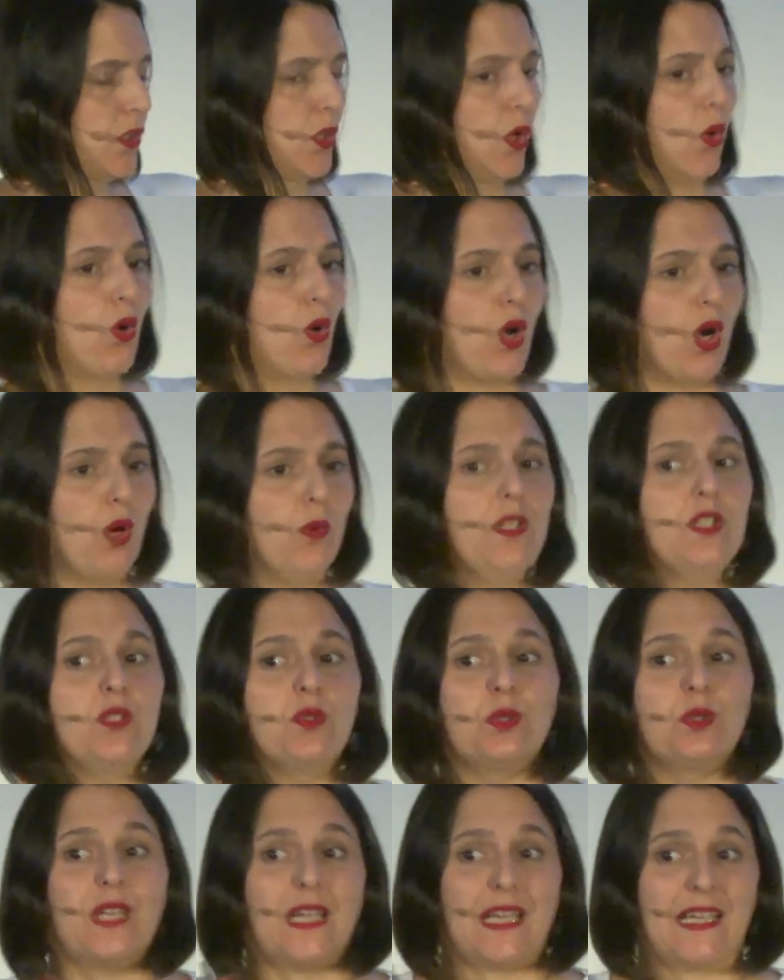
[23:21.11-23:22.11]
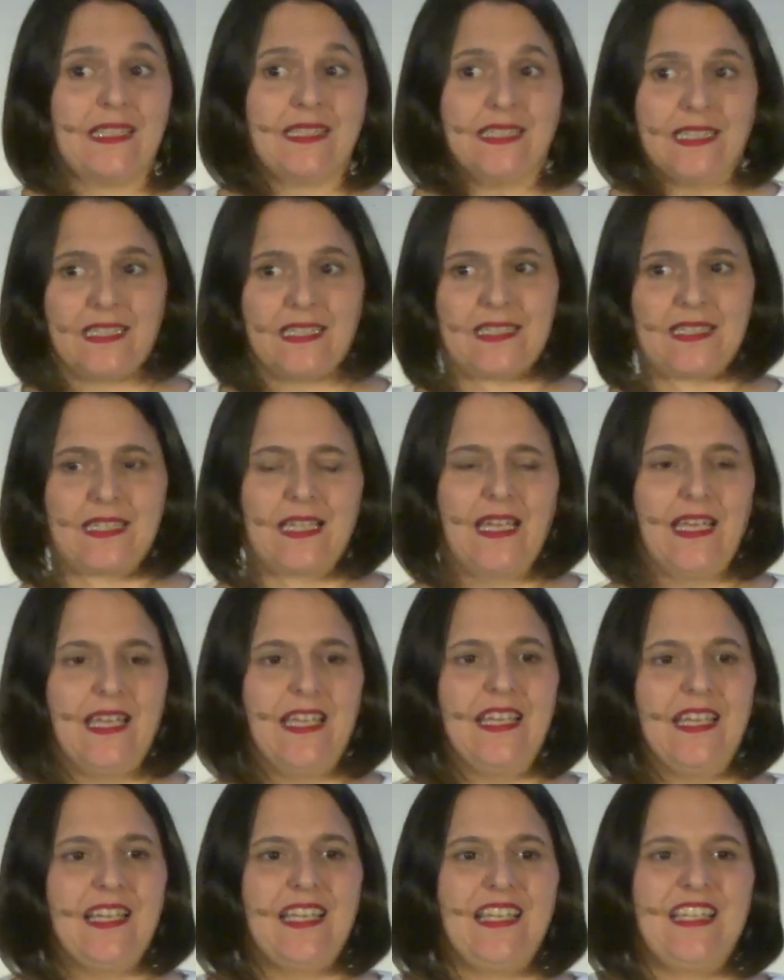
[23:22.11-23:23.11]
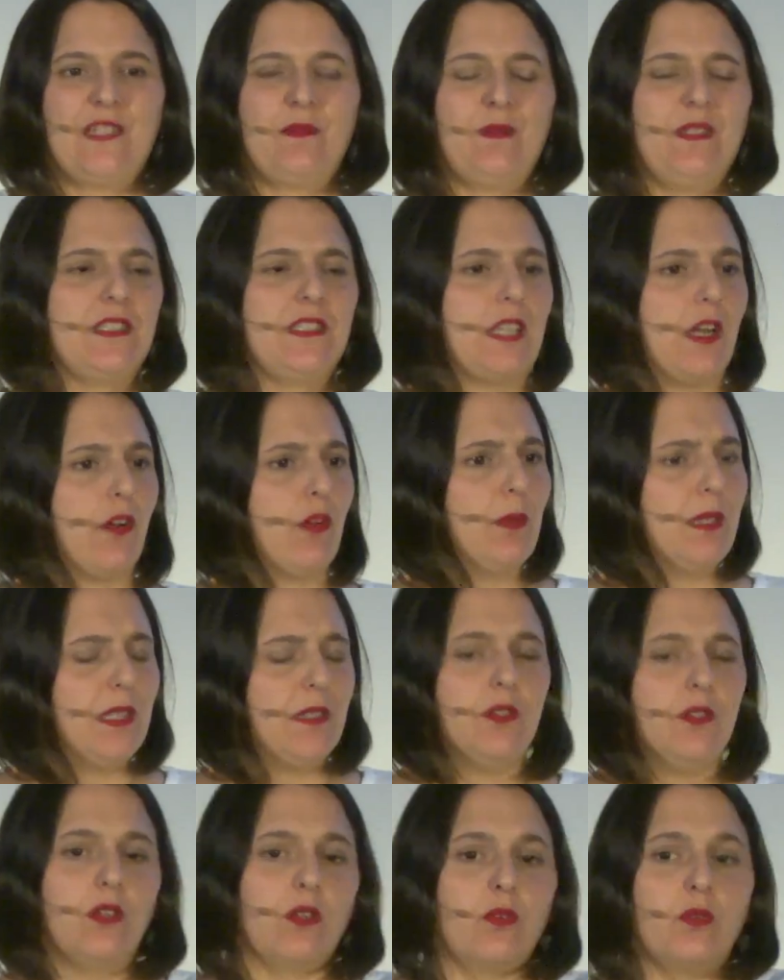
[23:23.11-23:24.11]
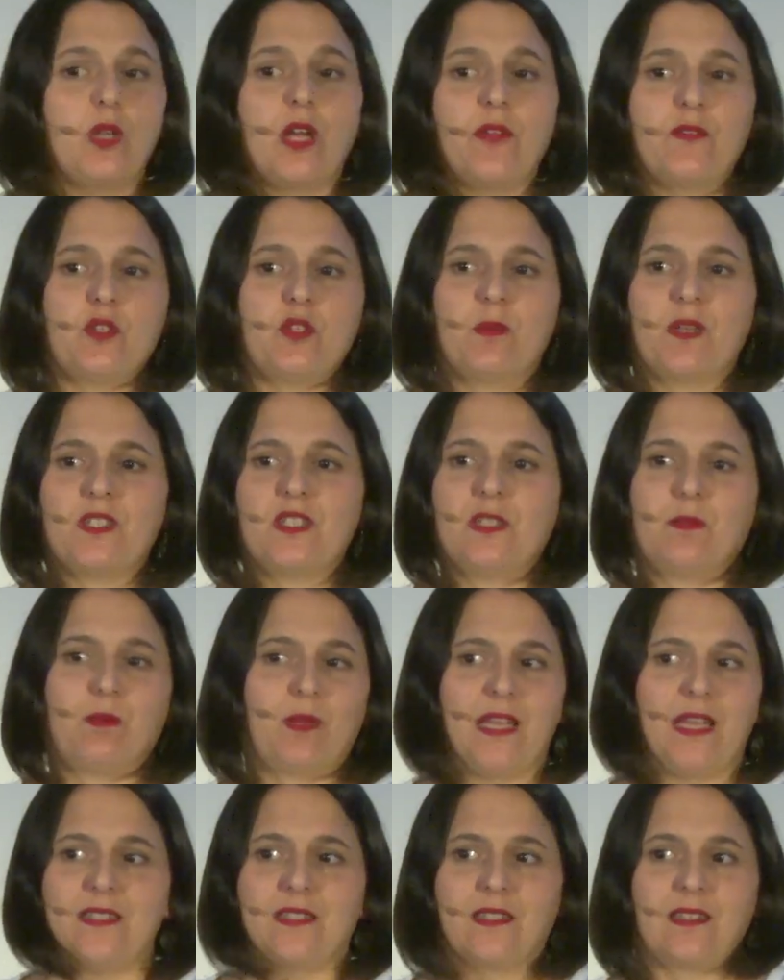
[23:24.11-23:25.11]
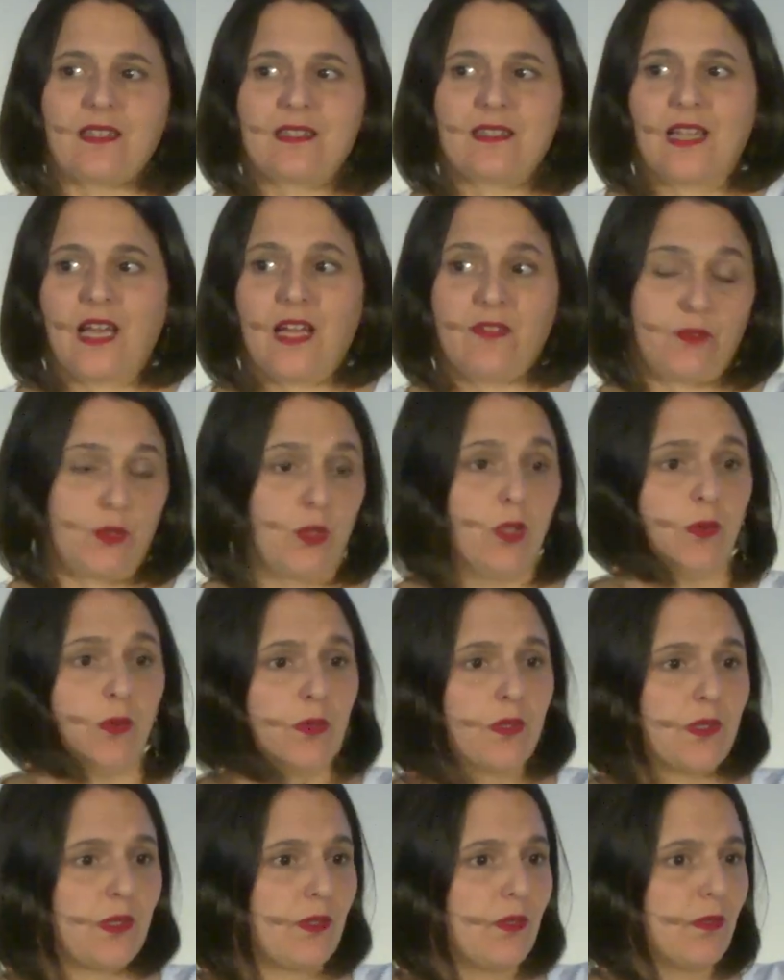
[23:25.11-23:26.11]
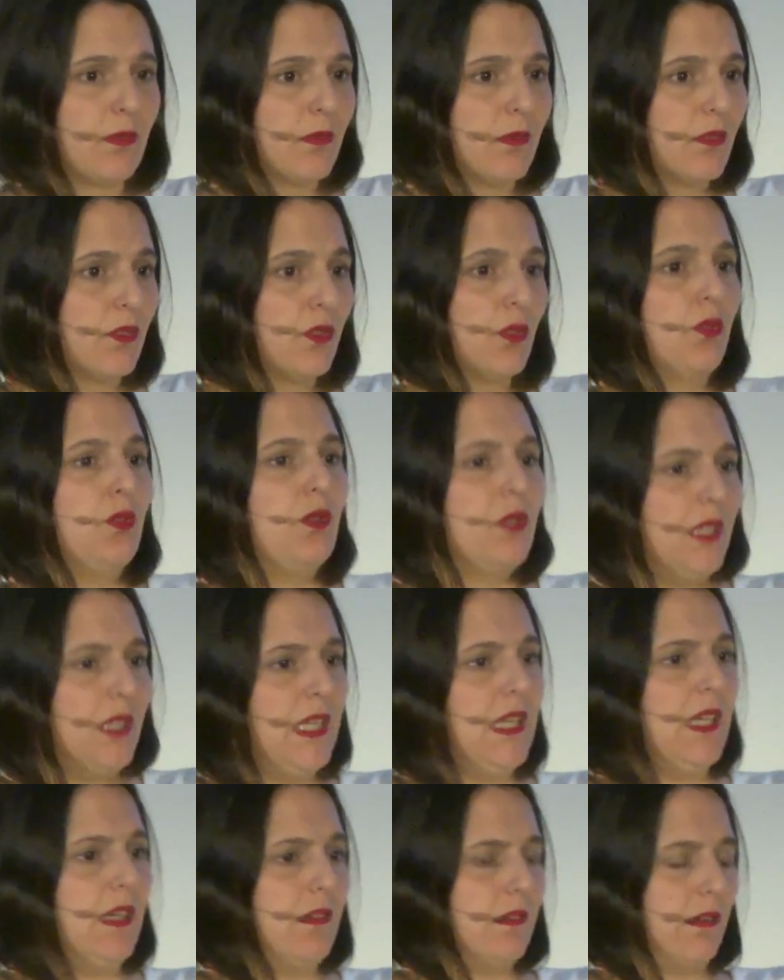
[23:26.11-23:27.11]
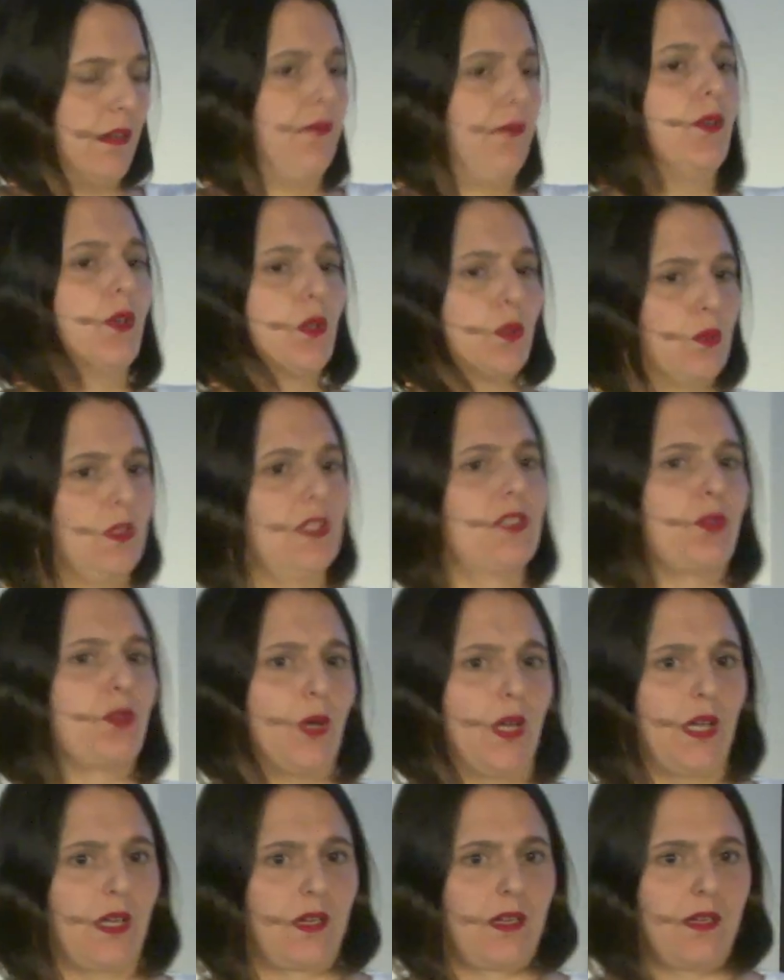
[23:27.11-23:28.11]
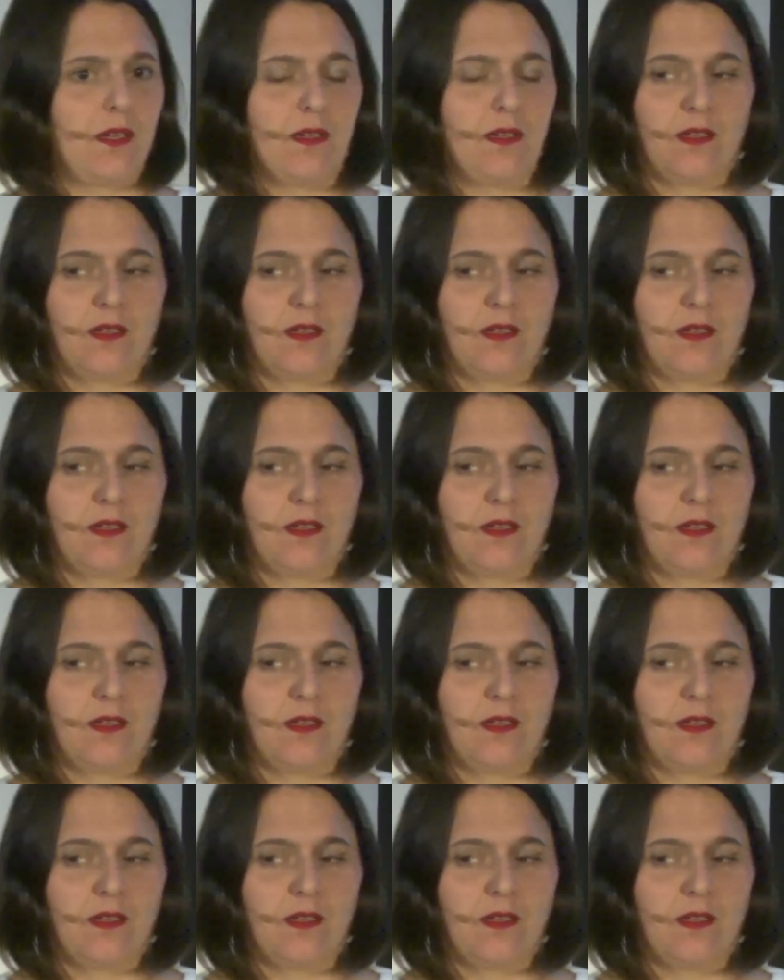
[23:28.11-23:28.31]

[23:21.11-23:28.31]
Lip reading: So going to the Andes has been terribly, you have to imagine a place that doesn't have roads. So you need a 4-wheel truck.